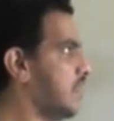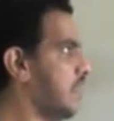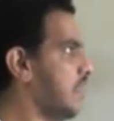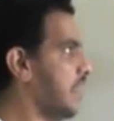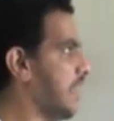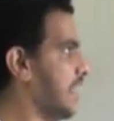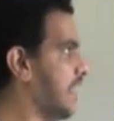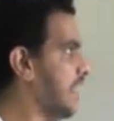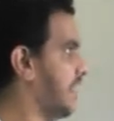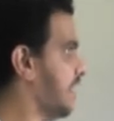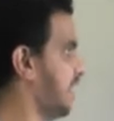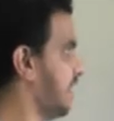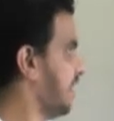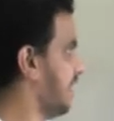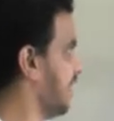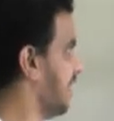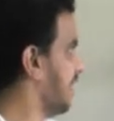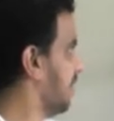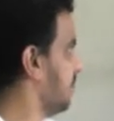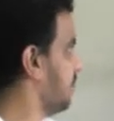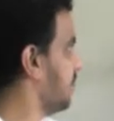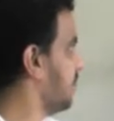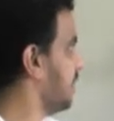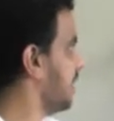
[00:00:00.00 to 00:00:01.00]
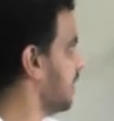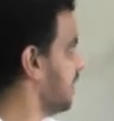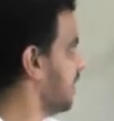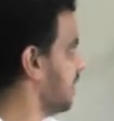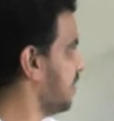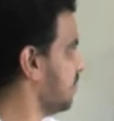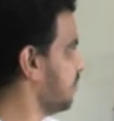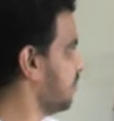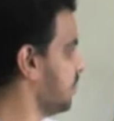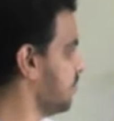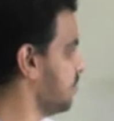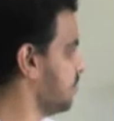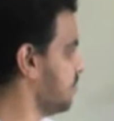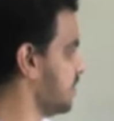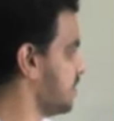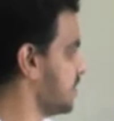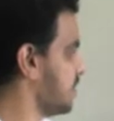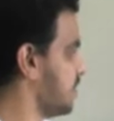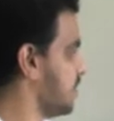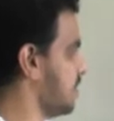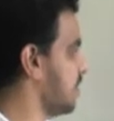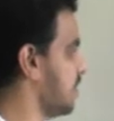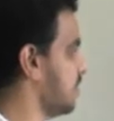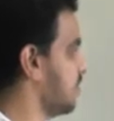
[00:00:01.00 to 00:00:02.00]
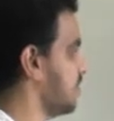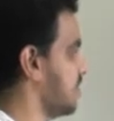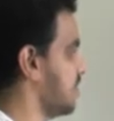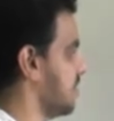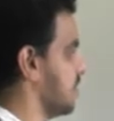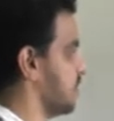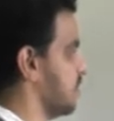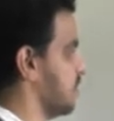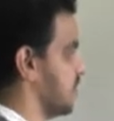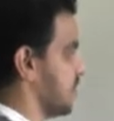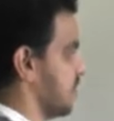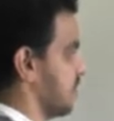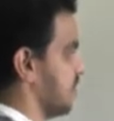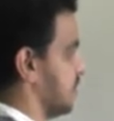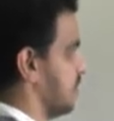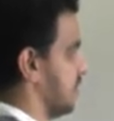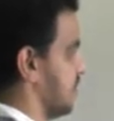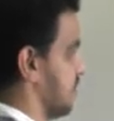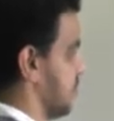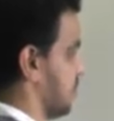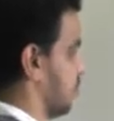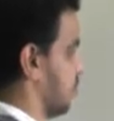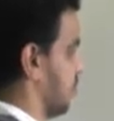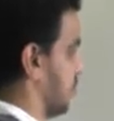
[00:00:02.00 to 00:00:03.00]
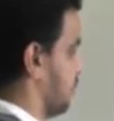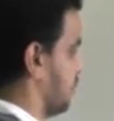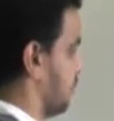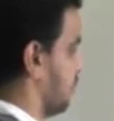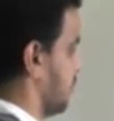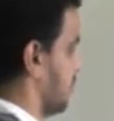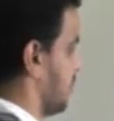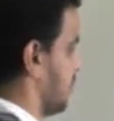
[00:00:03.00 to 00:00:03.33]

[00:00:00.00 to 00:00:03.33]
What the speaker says: and APD and BPC are semicircles, okay?